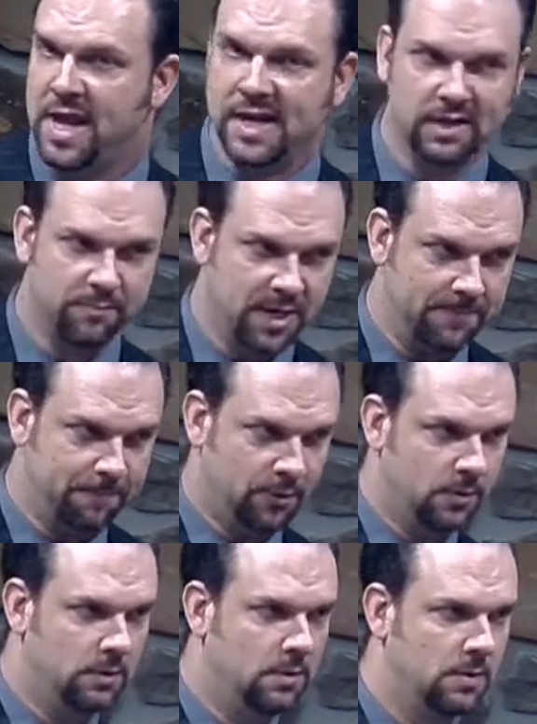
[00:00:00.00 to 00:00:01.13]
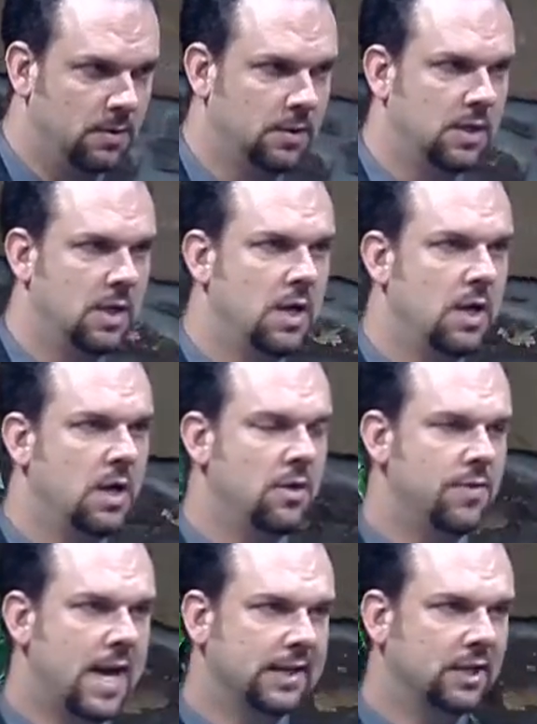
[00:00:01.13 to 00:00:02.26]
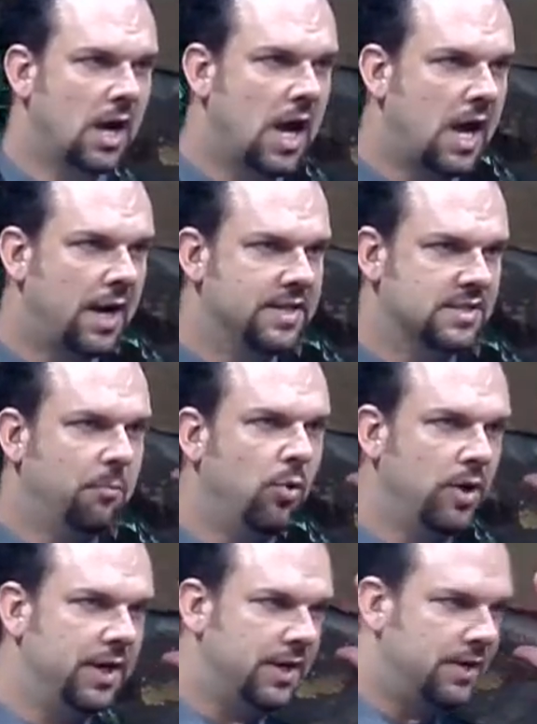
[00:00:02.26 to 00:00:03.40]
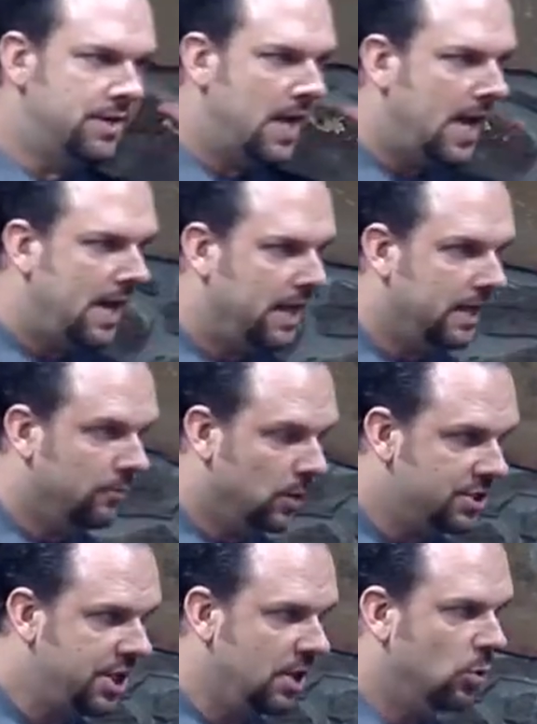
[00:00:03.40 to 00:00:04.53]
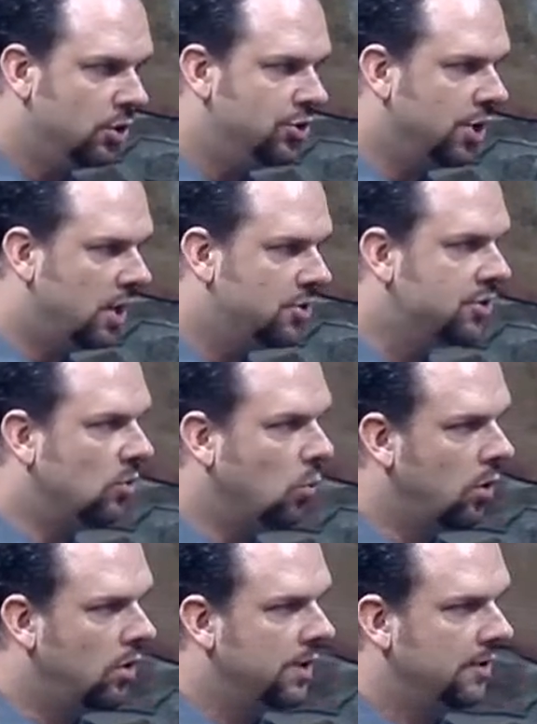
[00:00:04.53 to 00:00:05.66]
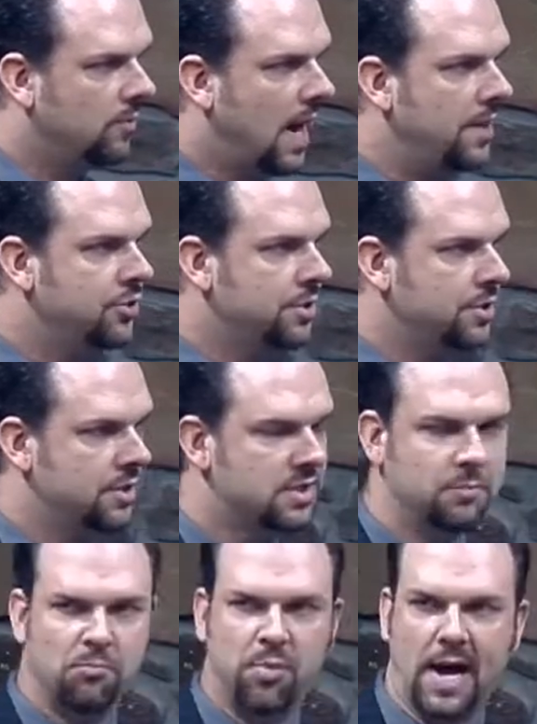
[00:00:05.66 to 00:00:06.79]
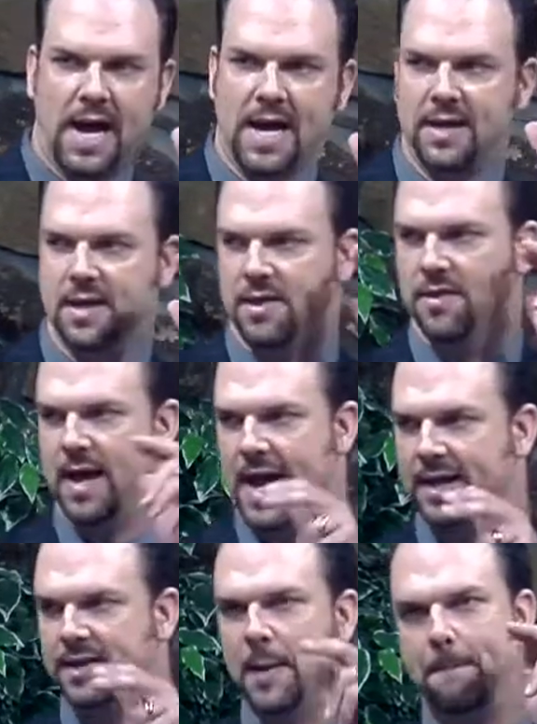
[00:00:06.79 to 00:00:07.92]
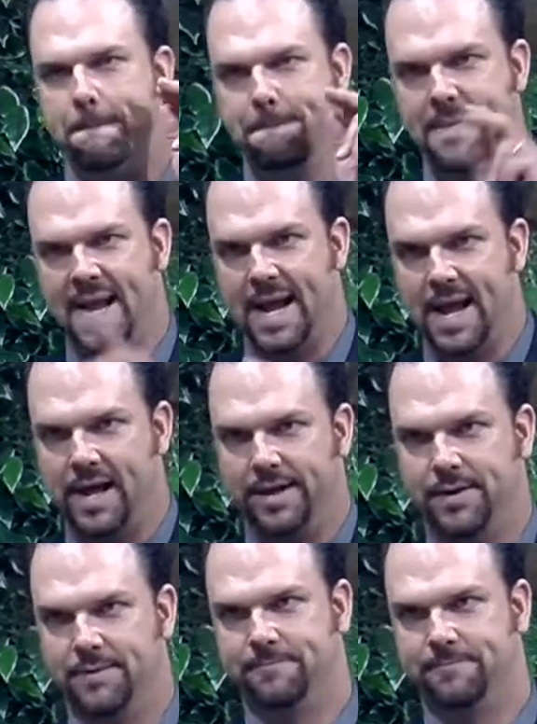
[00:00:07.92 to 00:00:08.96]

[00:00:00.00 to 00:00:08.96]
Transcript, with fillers: pagan people that God has appointed a day in which he will judge the world in righteousness by that man.